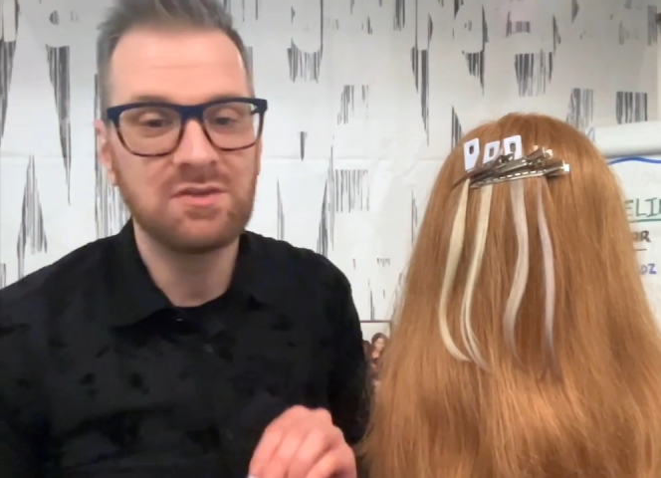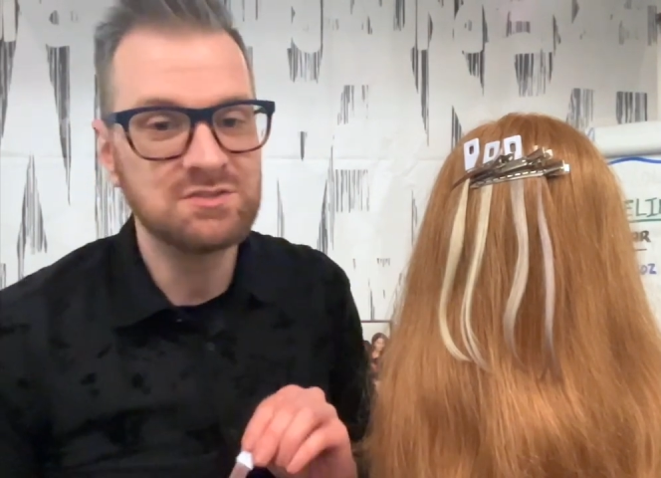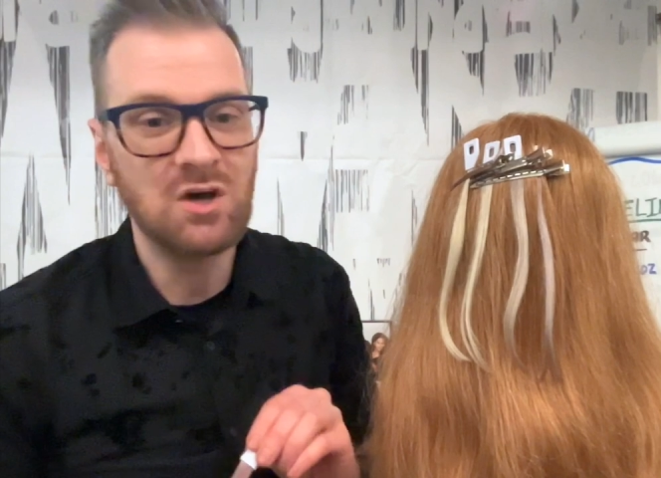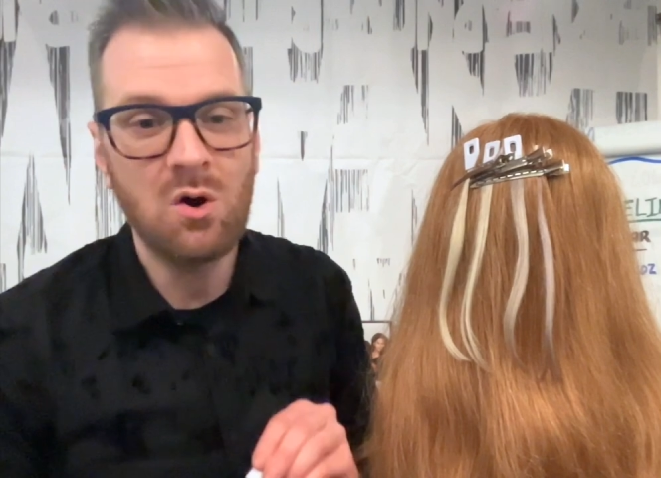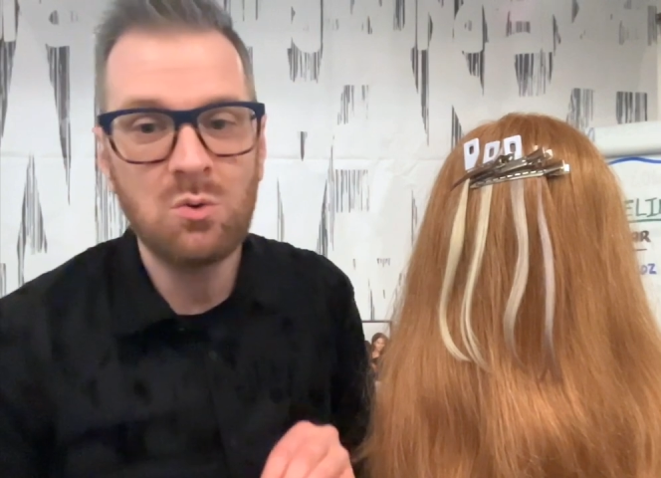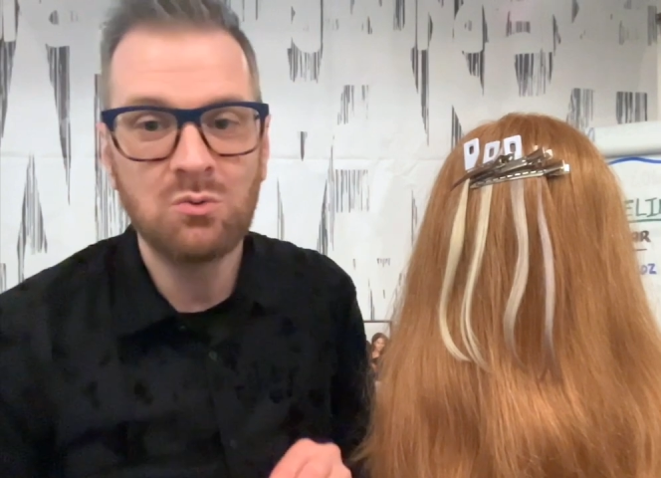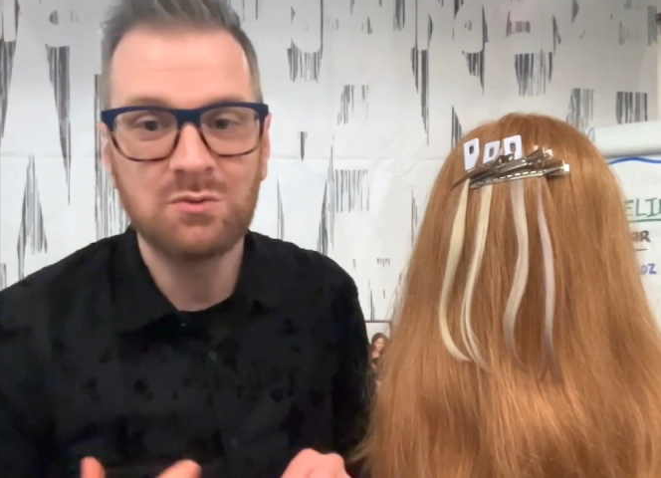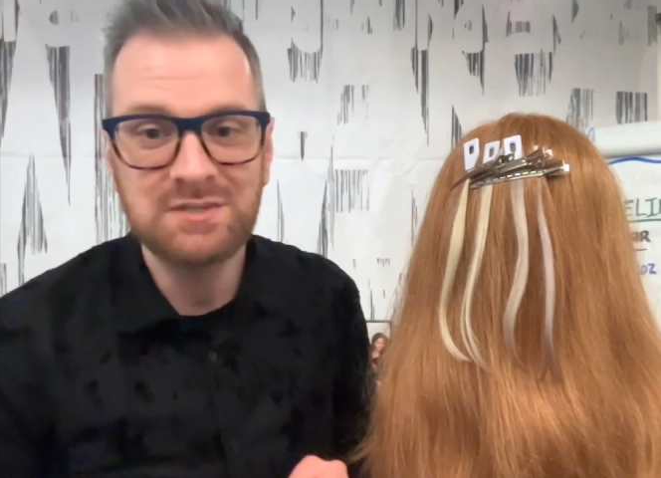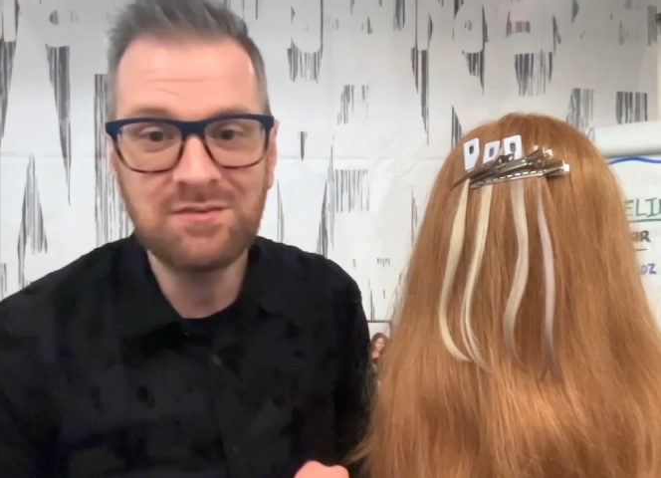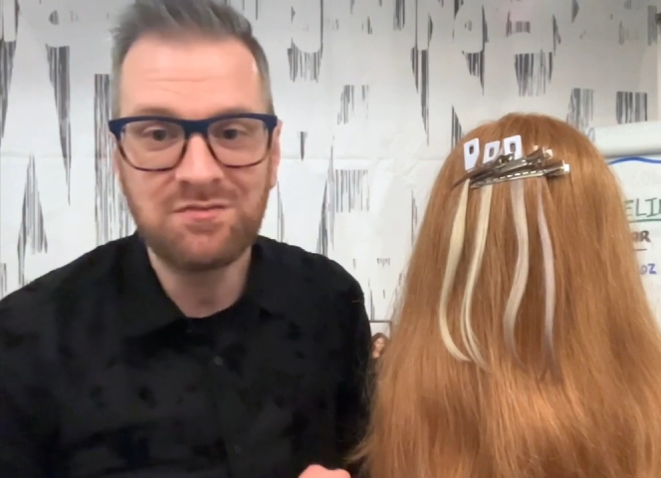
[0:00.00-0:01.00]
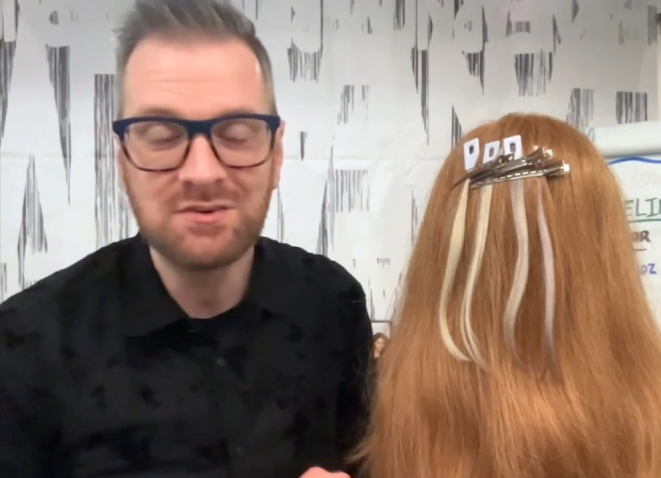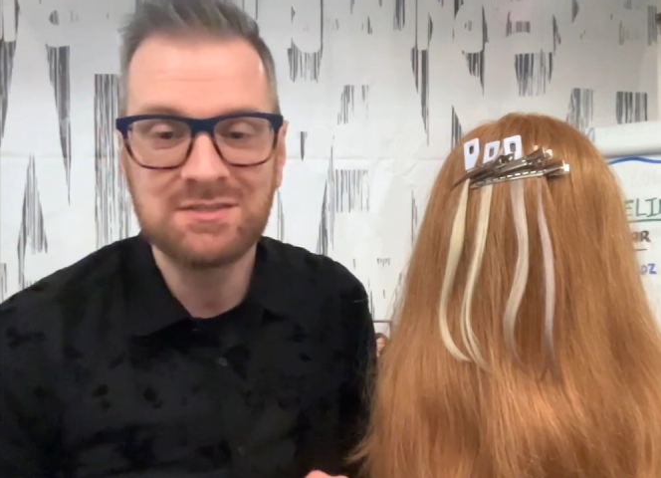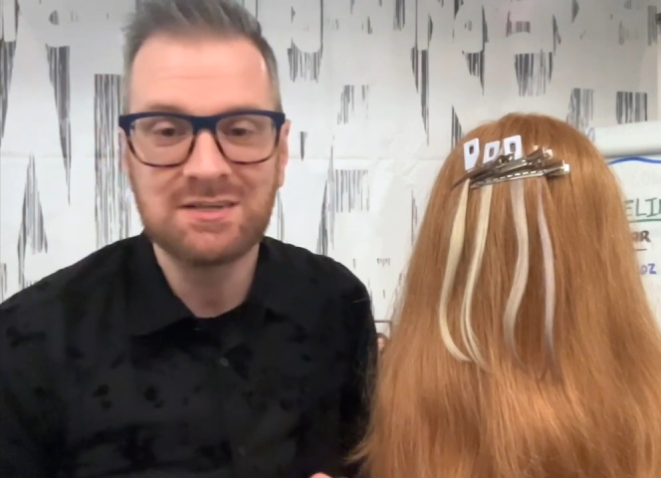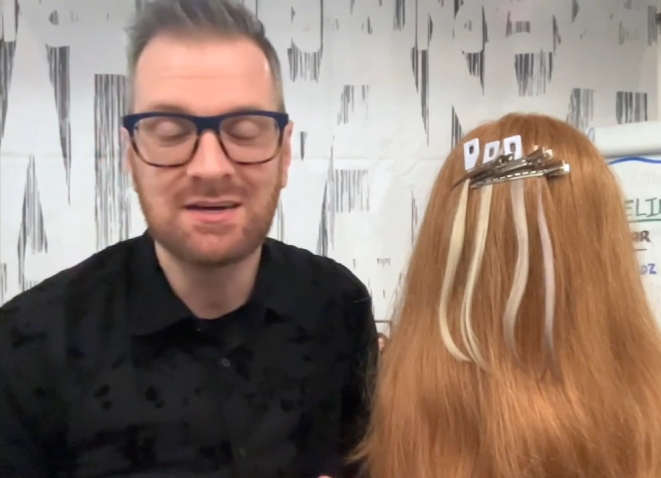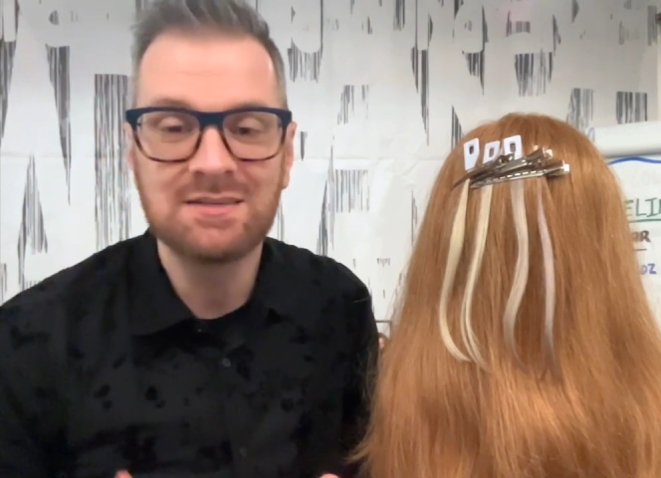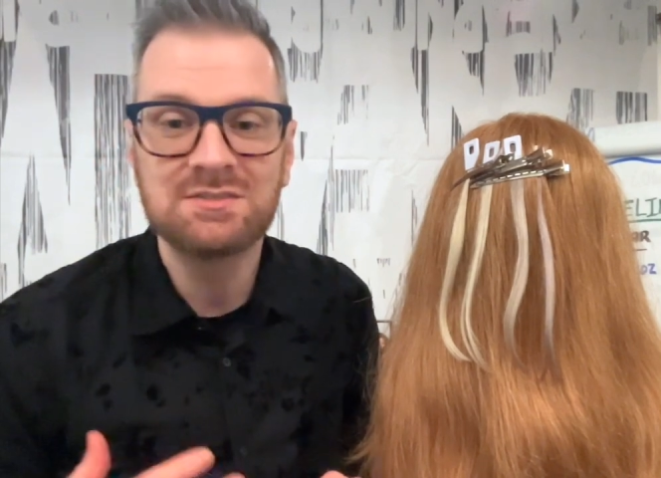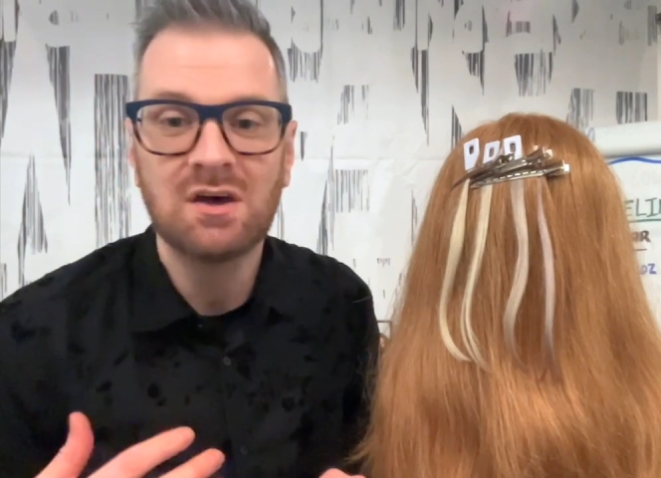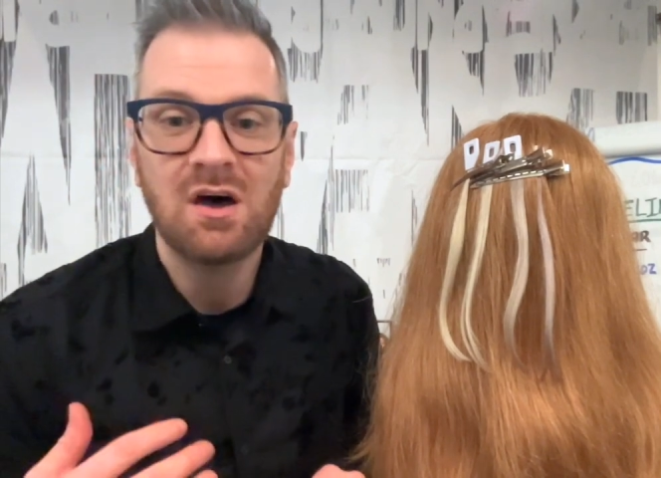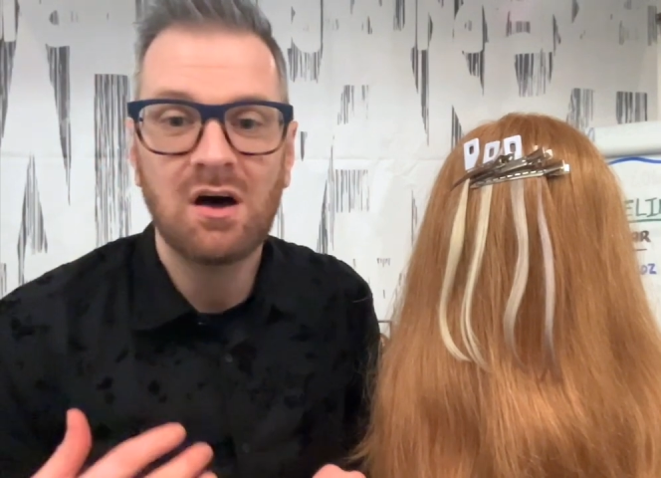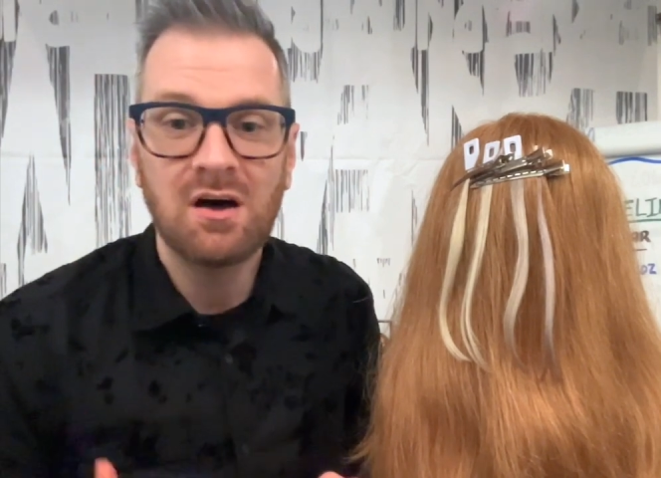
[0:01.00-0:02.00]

the tonal difference is